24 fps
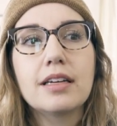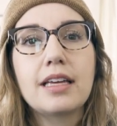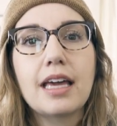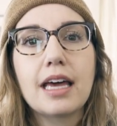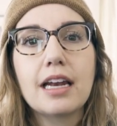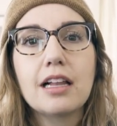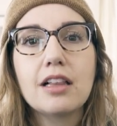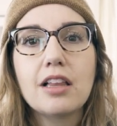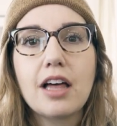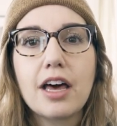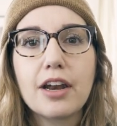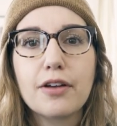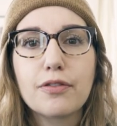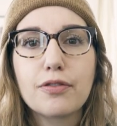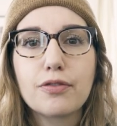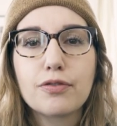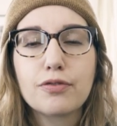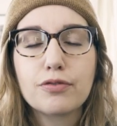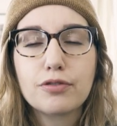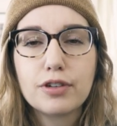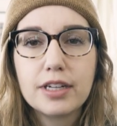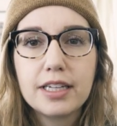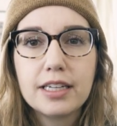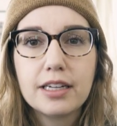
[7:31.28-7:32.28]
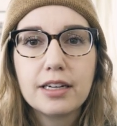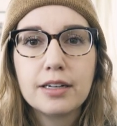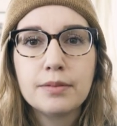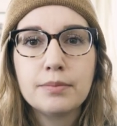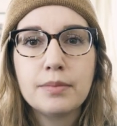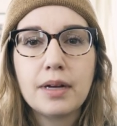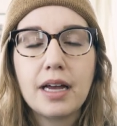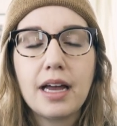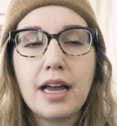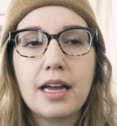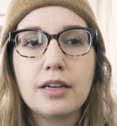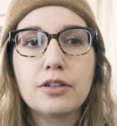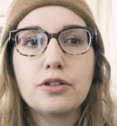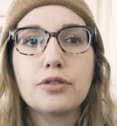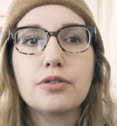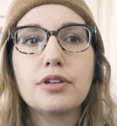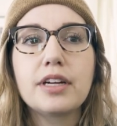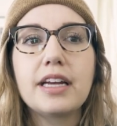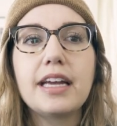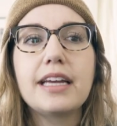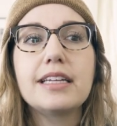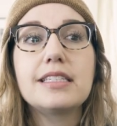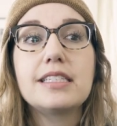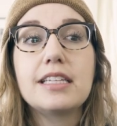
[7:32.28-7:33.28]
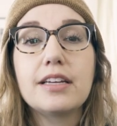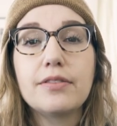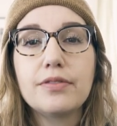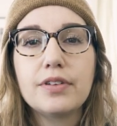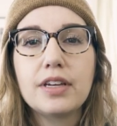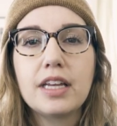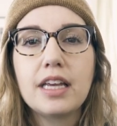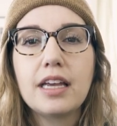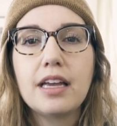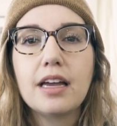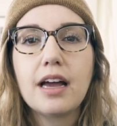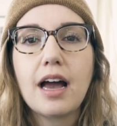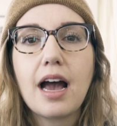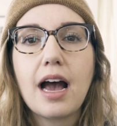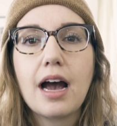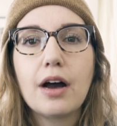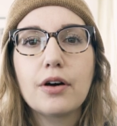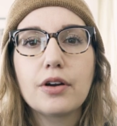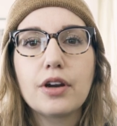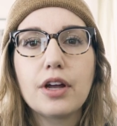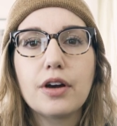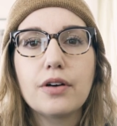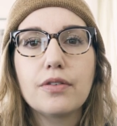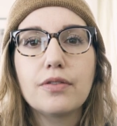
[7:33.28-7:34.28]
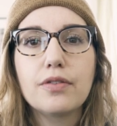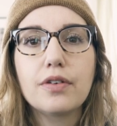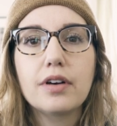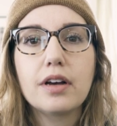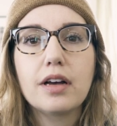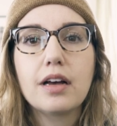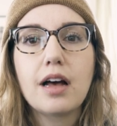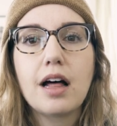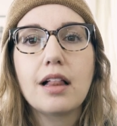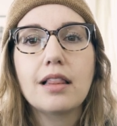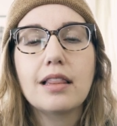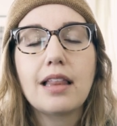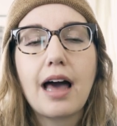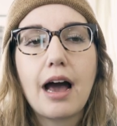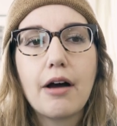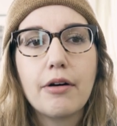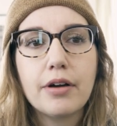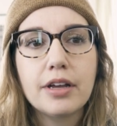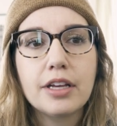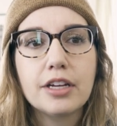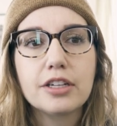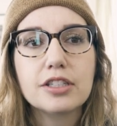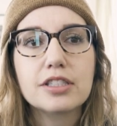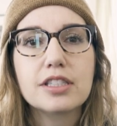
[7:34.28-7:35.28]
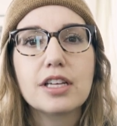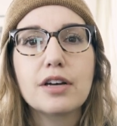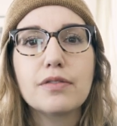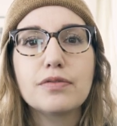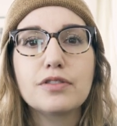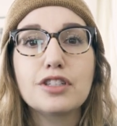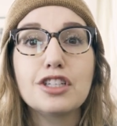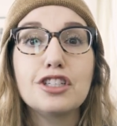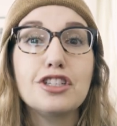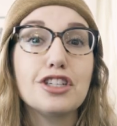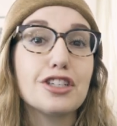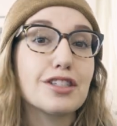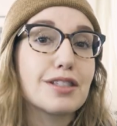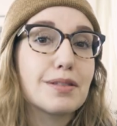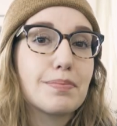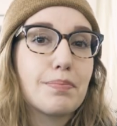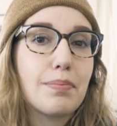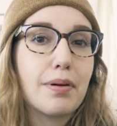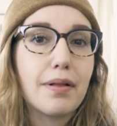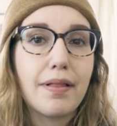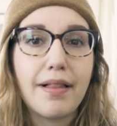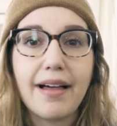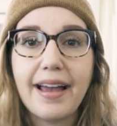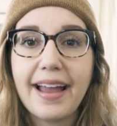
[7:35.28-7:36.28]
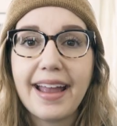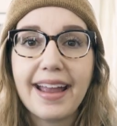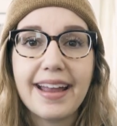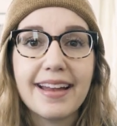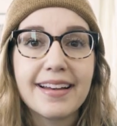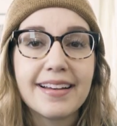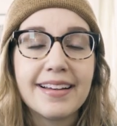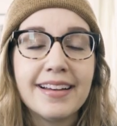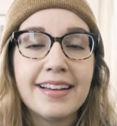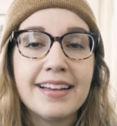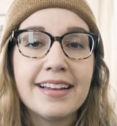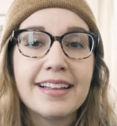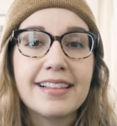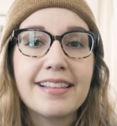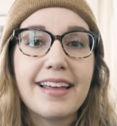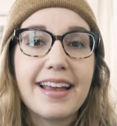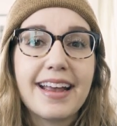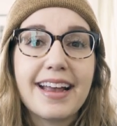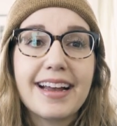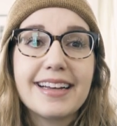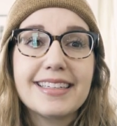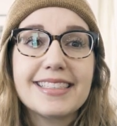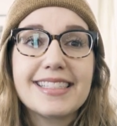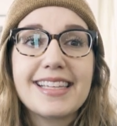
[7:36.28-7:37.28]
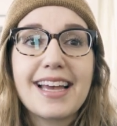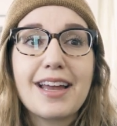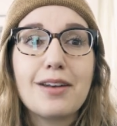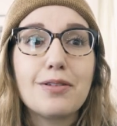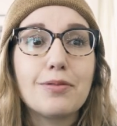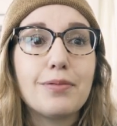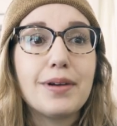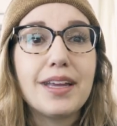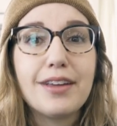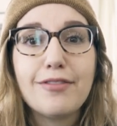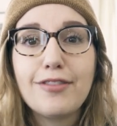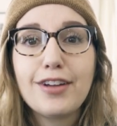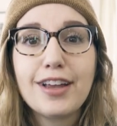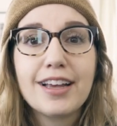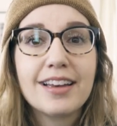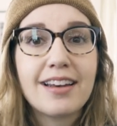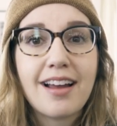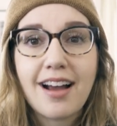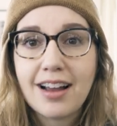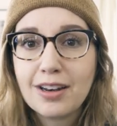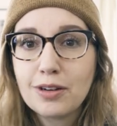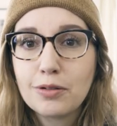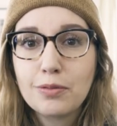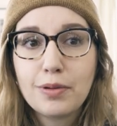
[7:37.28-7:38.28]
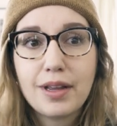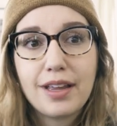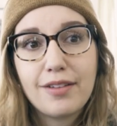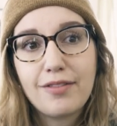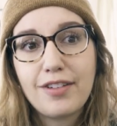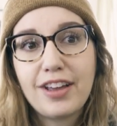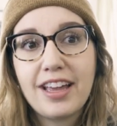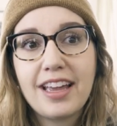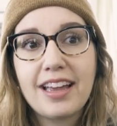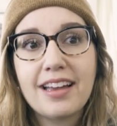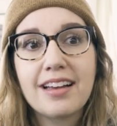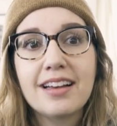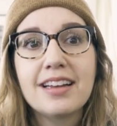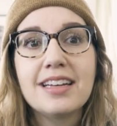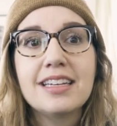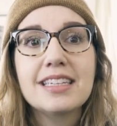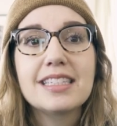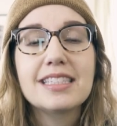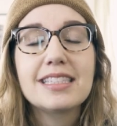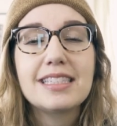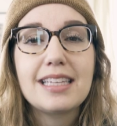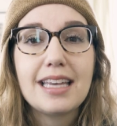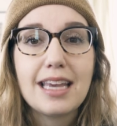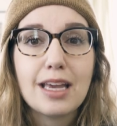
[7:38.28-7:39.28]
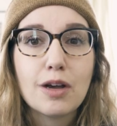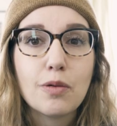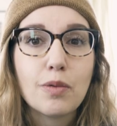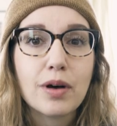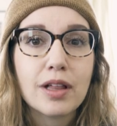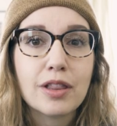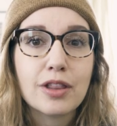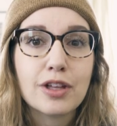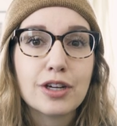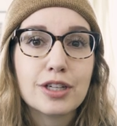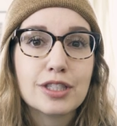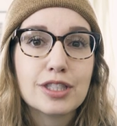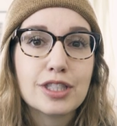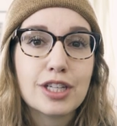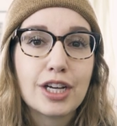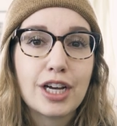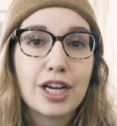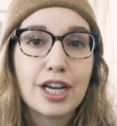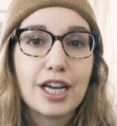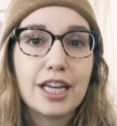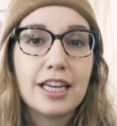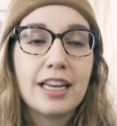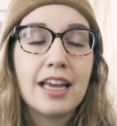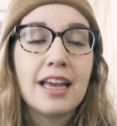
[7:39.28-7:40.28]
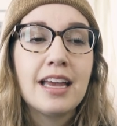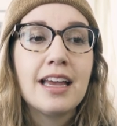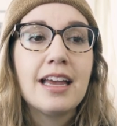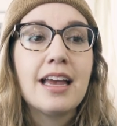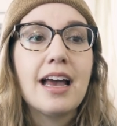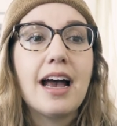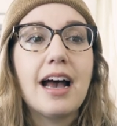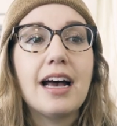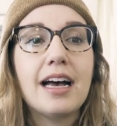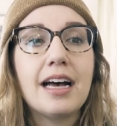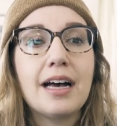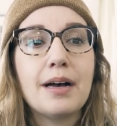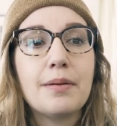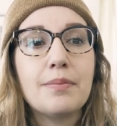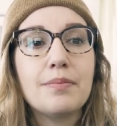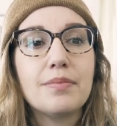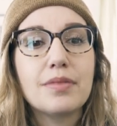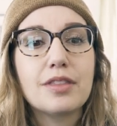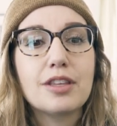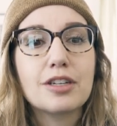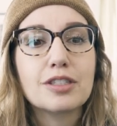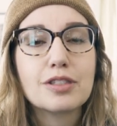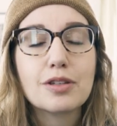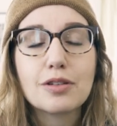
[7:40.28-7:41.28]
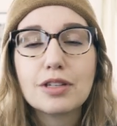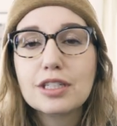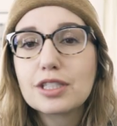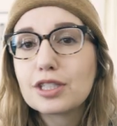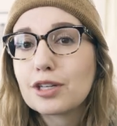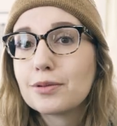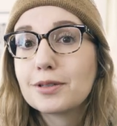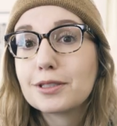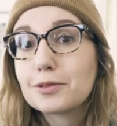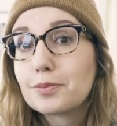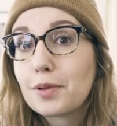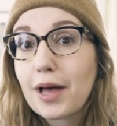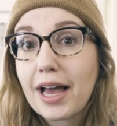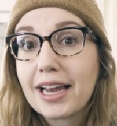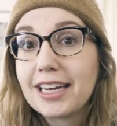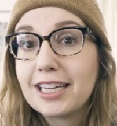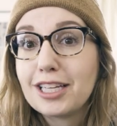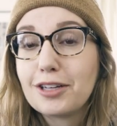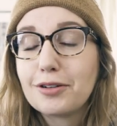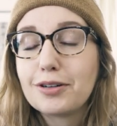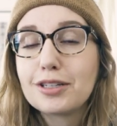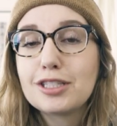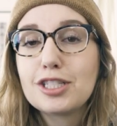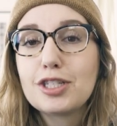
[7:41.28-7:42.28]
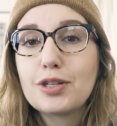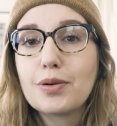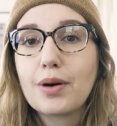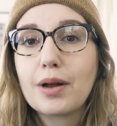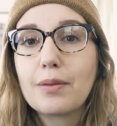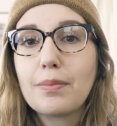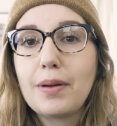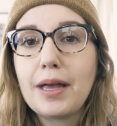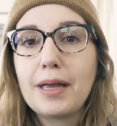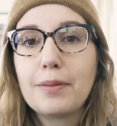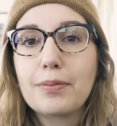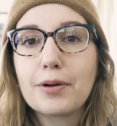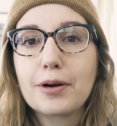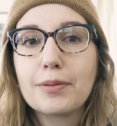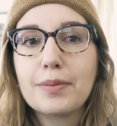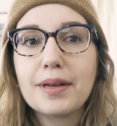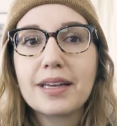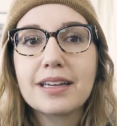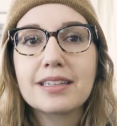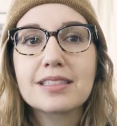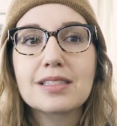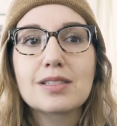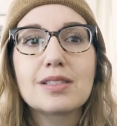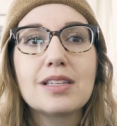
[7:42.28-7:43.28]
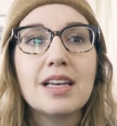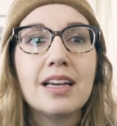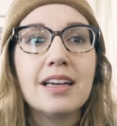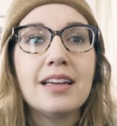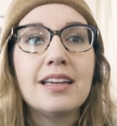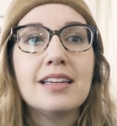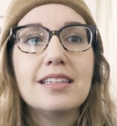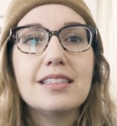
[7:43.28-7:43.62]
get a lot of freedom and creativity out of allowing yourself to just play. Like I said, weaving and unweaving, seeing what looks good. Um, there's only so much planning you can do on paper because